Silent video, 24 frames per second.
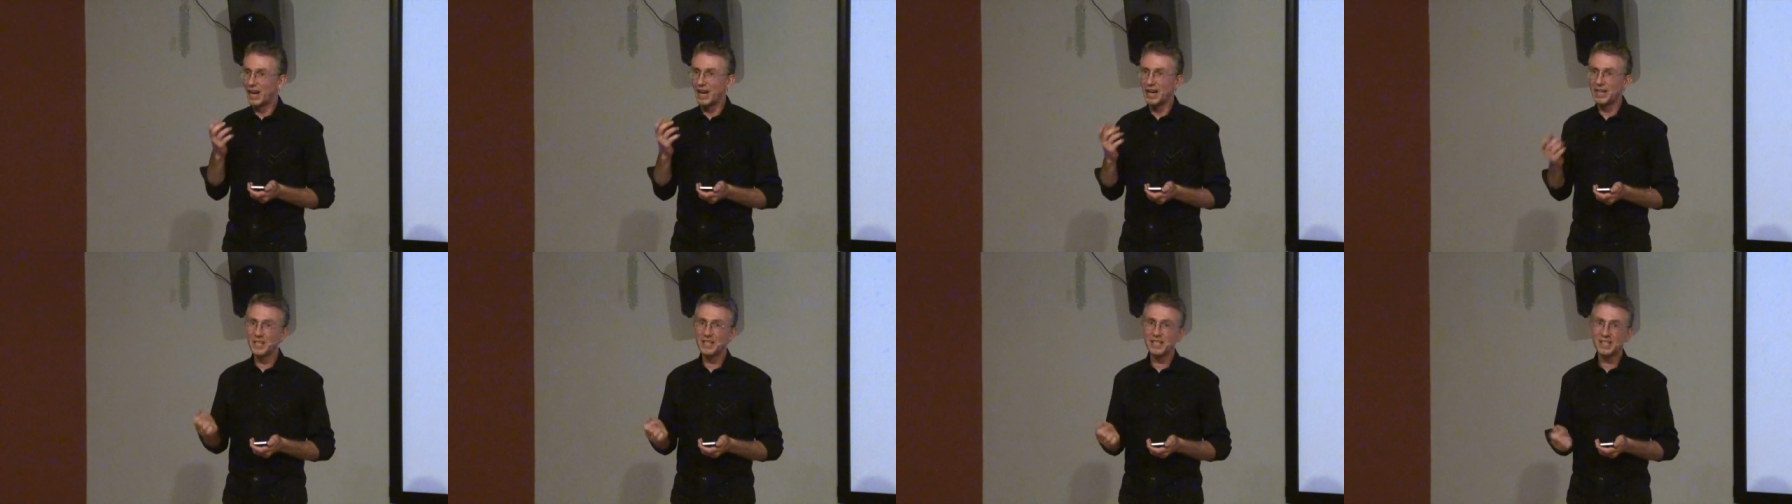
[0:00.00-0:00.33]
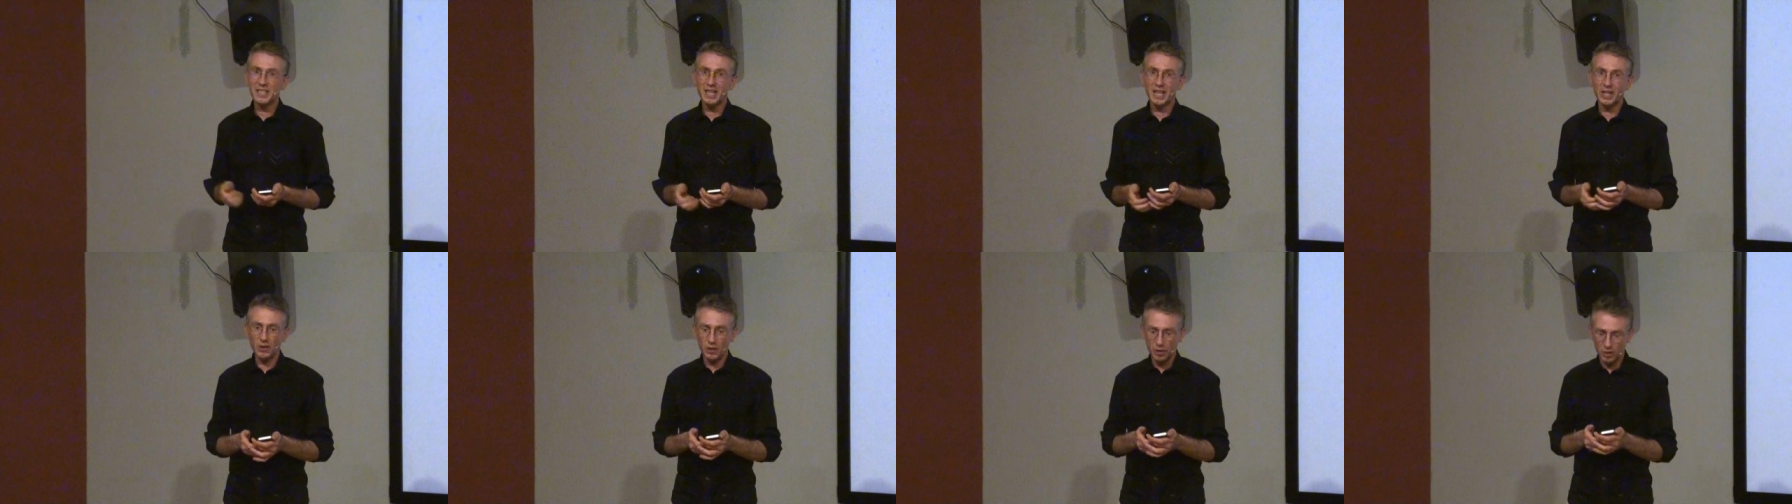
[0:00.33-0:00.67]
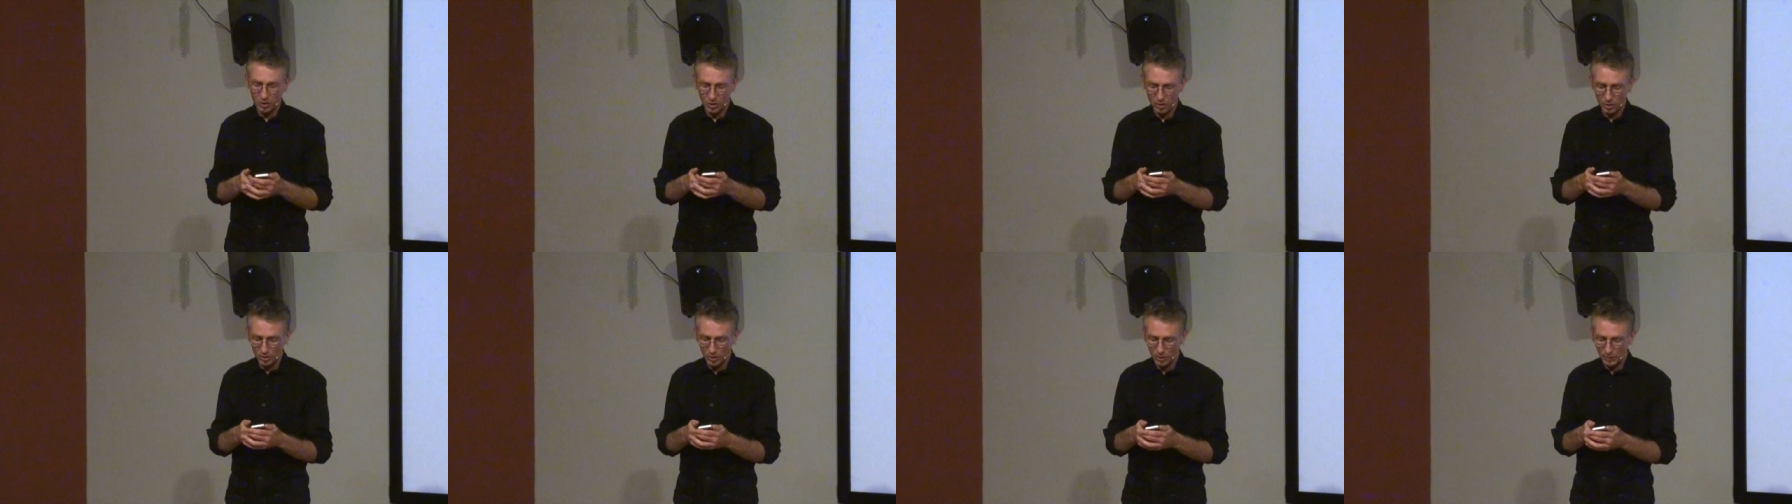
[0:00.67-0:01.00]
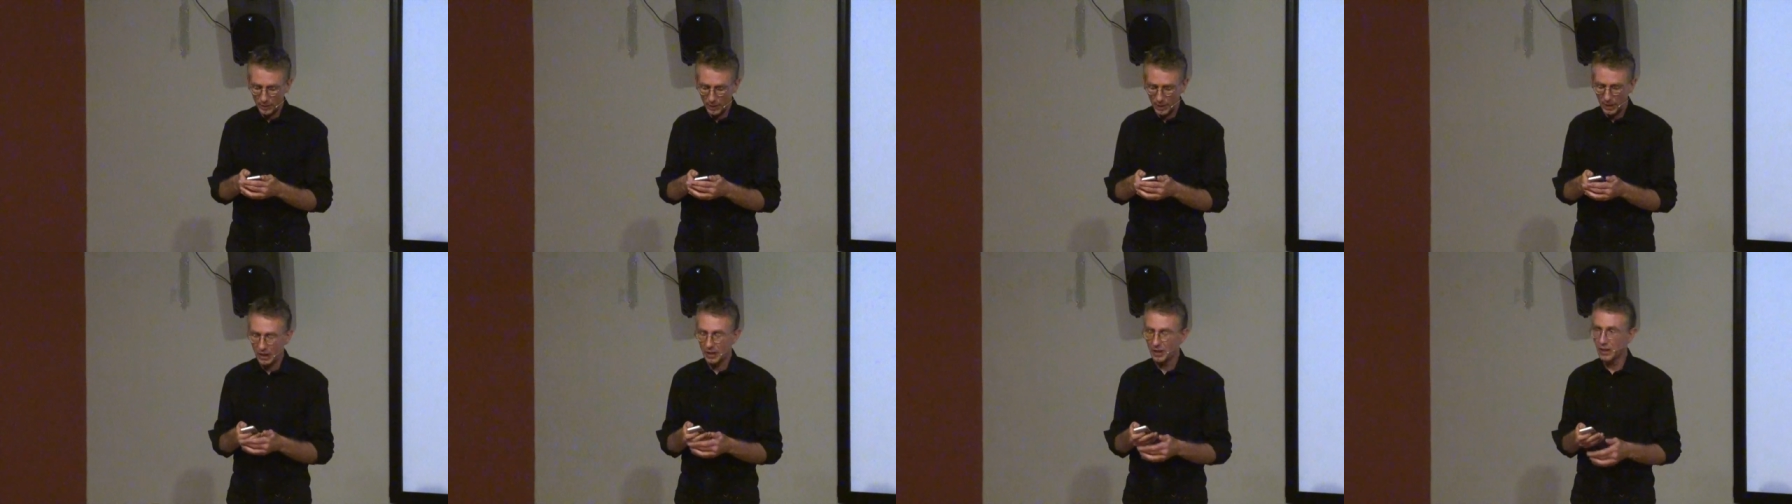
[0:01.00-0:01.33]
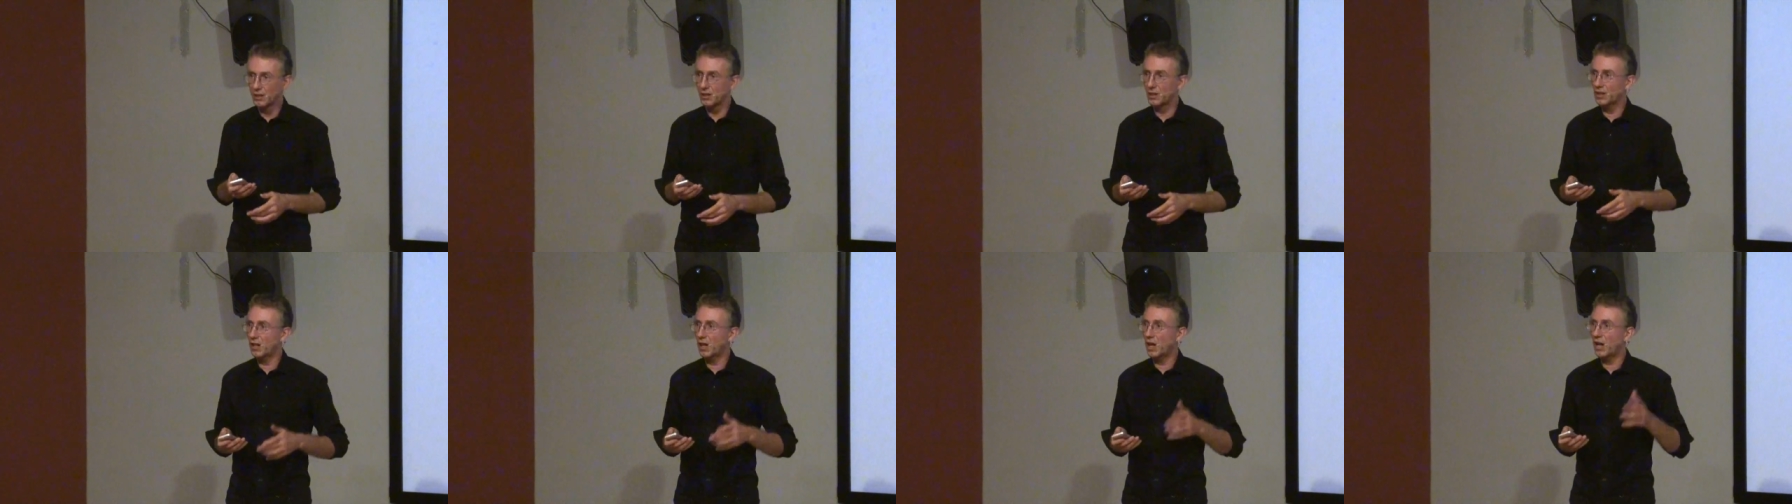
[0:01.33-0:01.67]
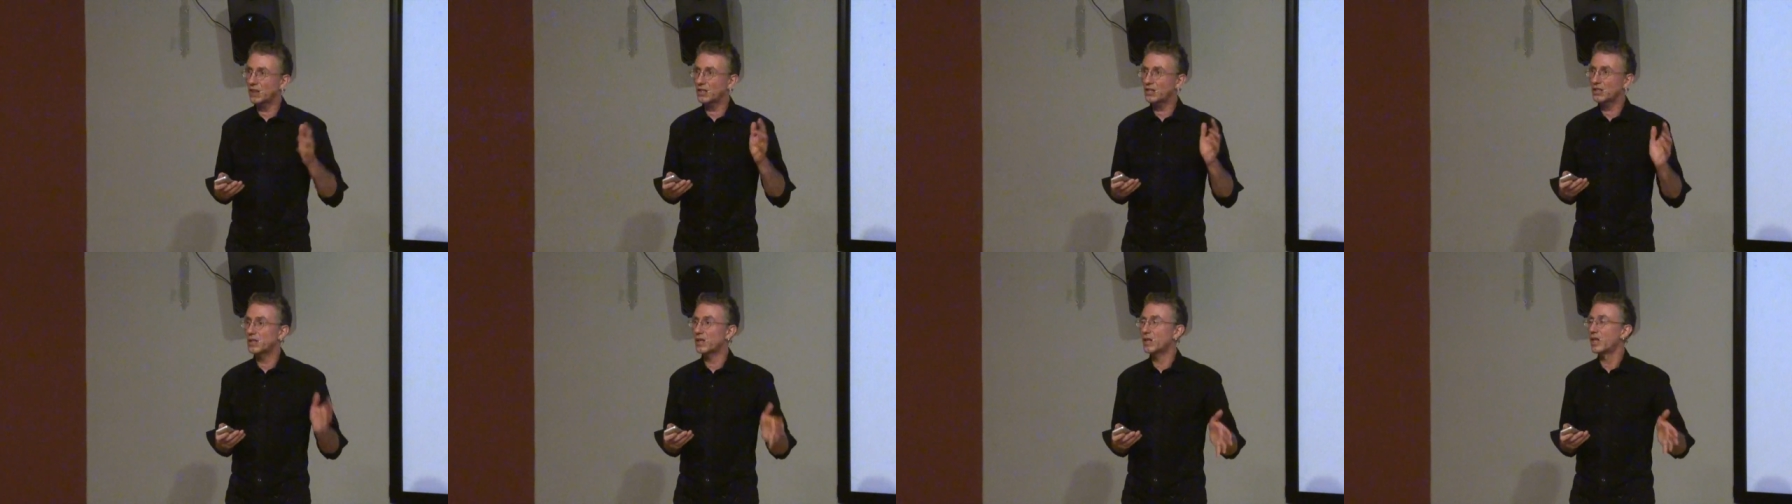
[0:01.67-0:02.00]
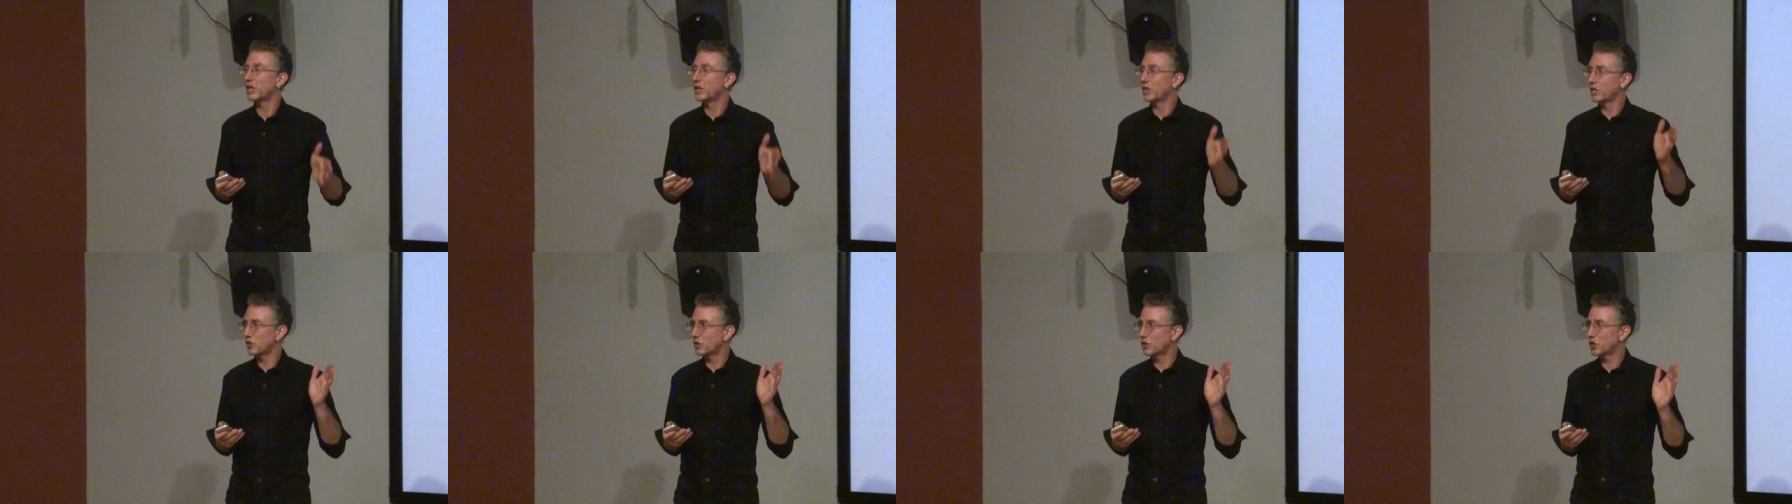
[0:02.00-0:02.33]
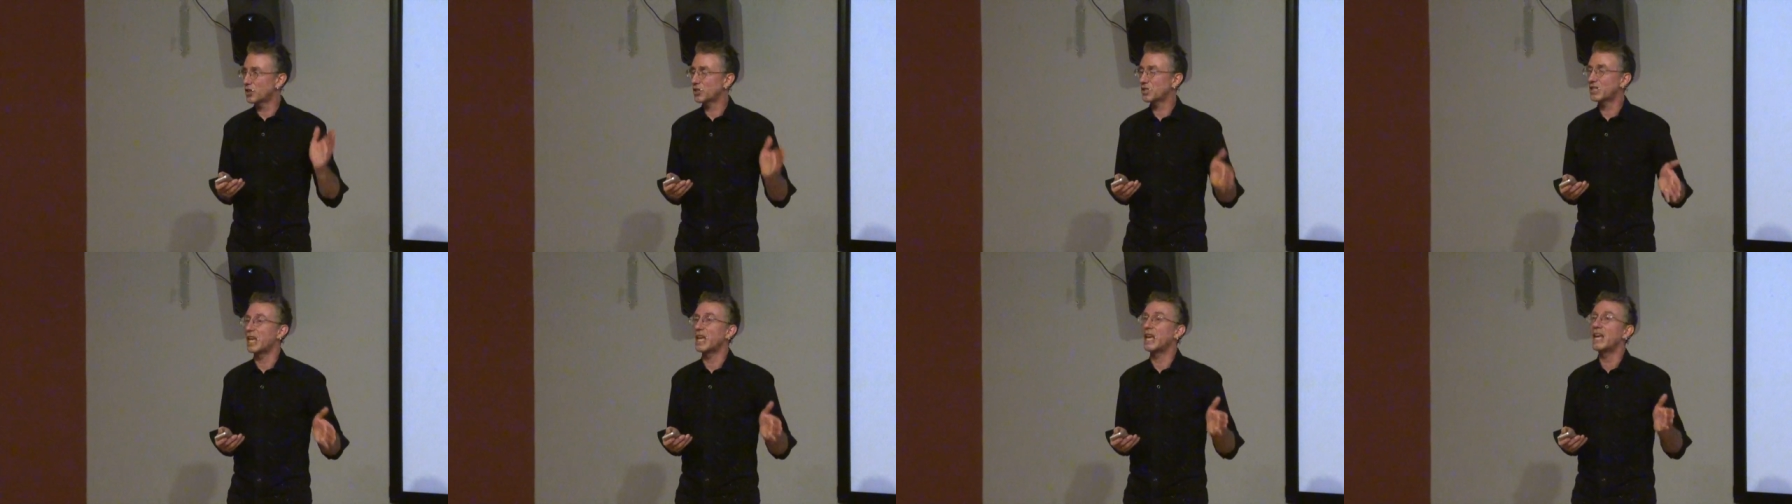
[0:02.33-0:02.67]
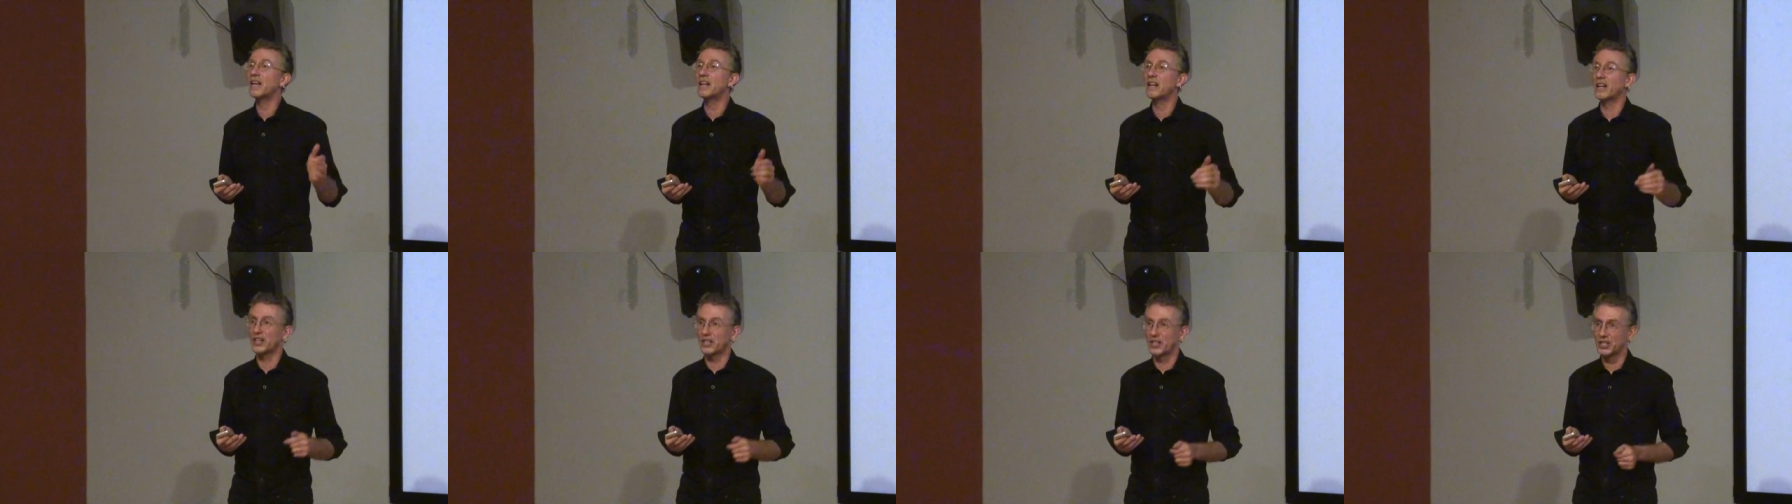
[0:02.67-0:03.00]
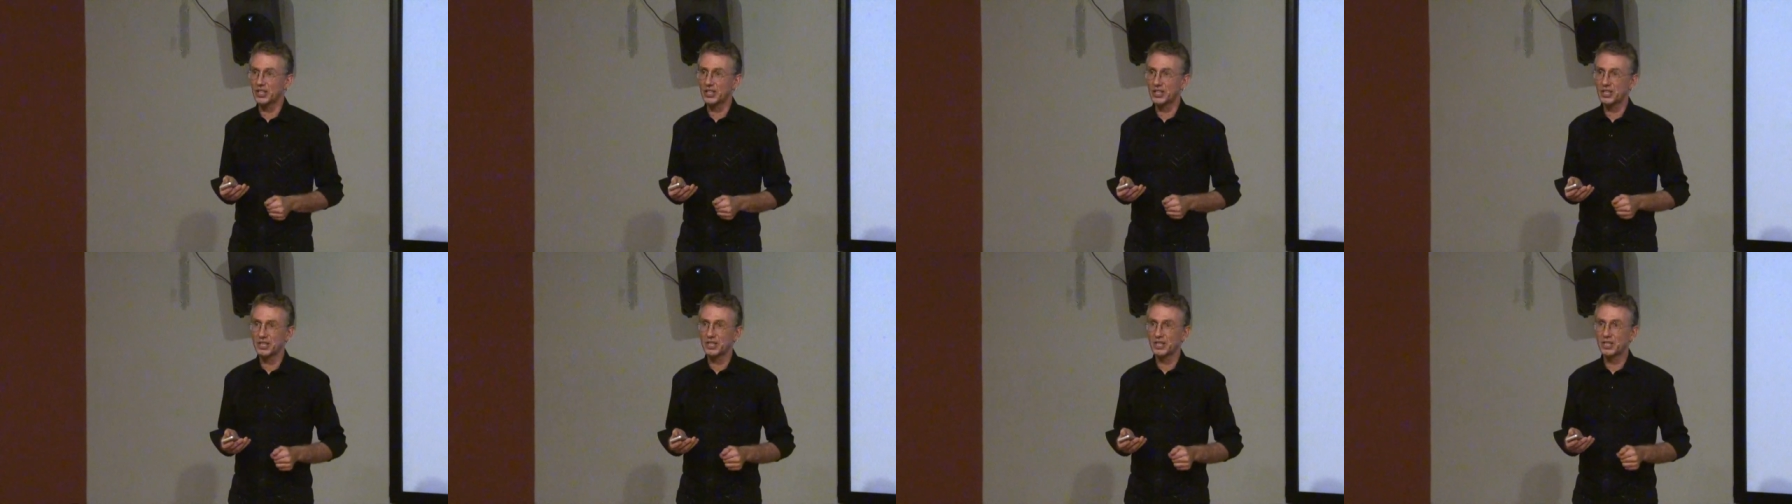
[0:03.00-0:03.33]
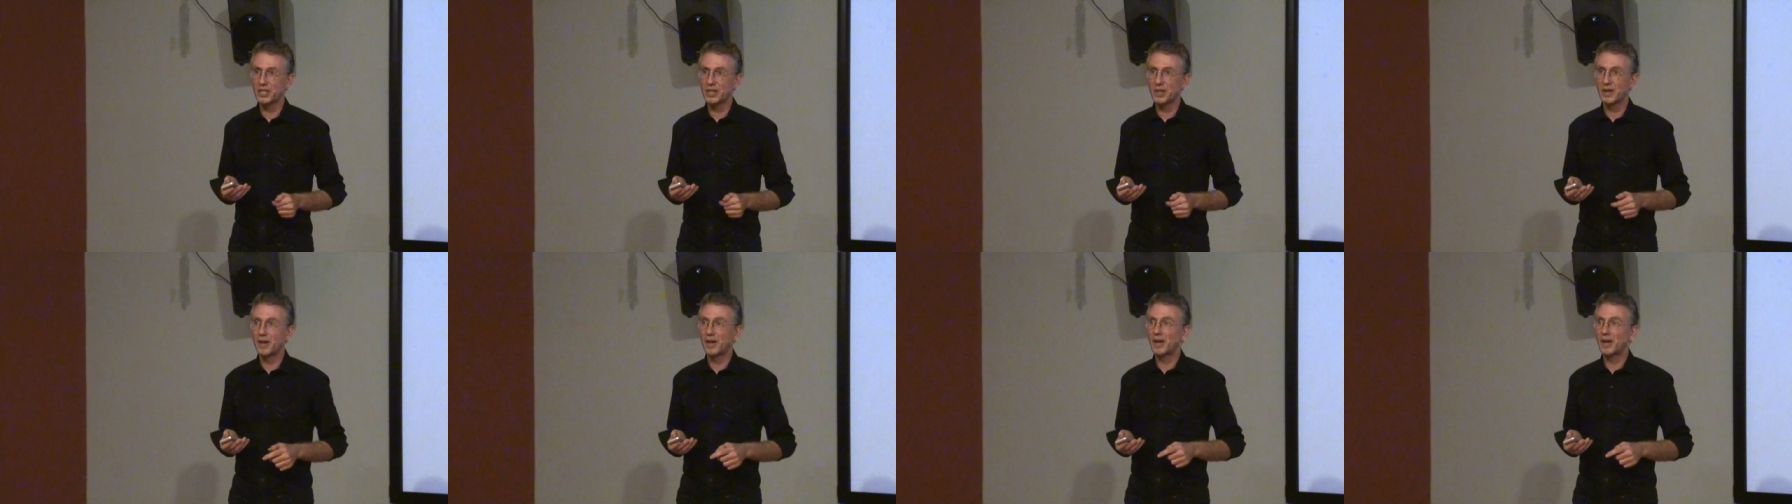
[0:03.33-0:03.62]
I decided to speak not just English,